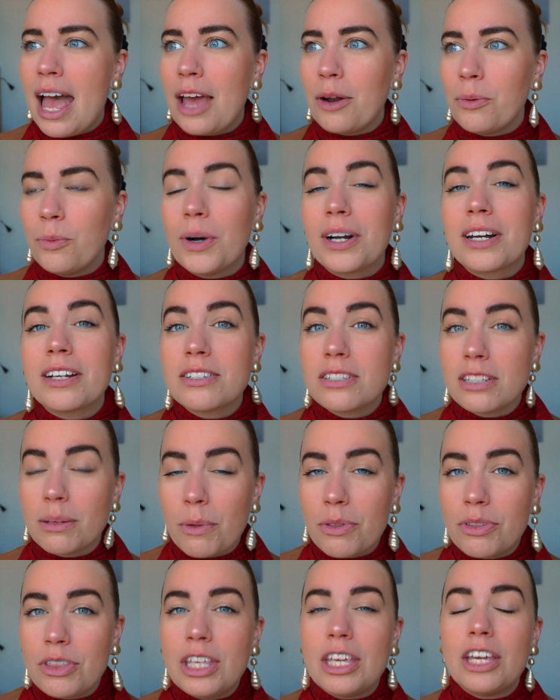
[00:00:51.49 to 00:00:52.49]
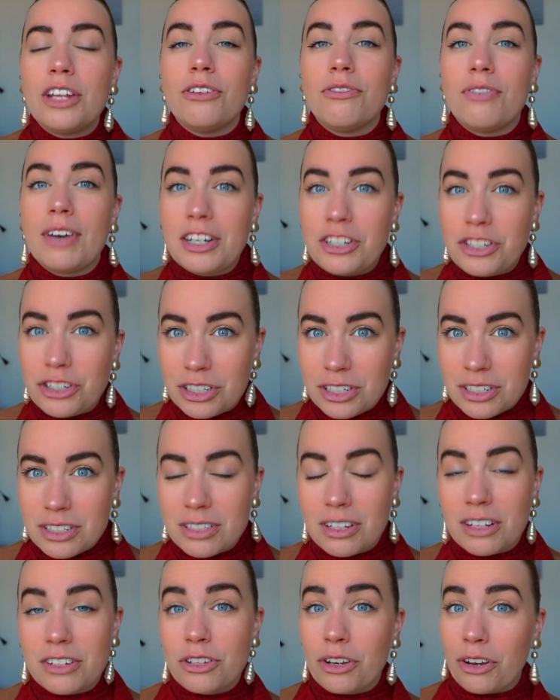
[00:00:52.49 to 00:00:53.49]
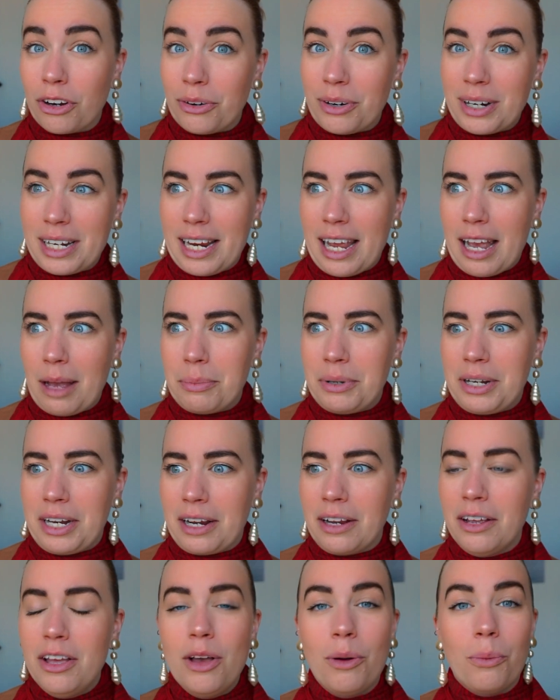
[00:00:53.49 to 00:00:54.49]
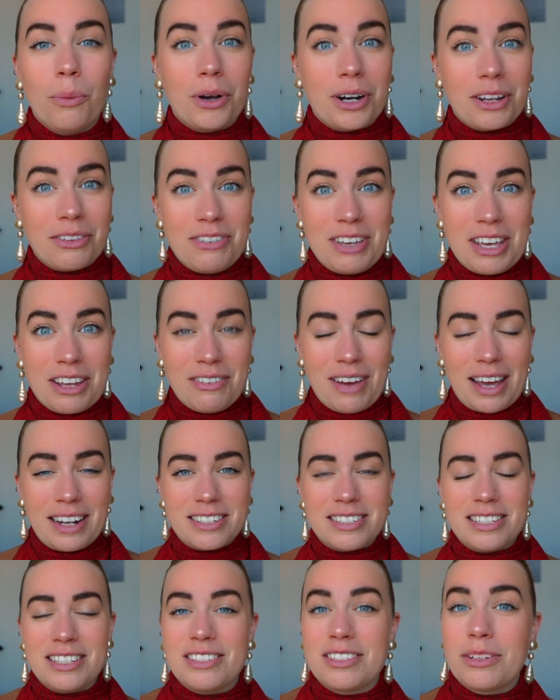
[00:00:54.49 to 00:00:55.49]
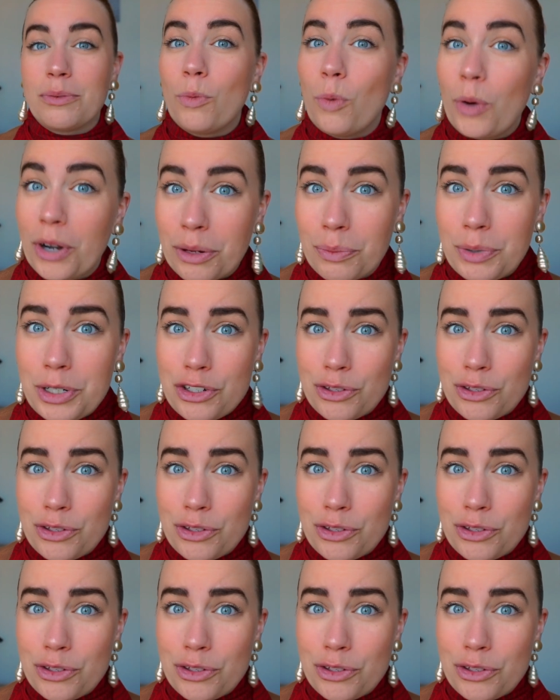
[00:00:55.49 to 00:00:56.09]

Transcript: And what are some of the innovations that's currently happening? What are the advances and what are we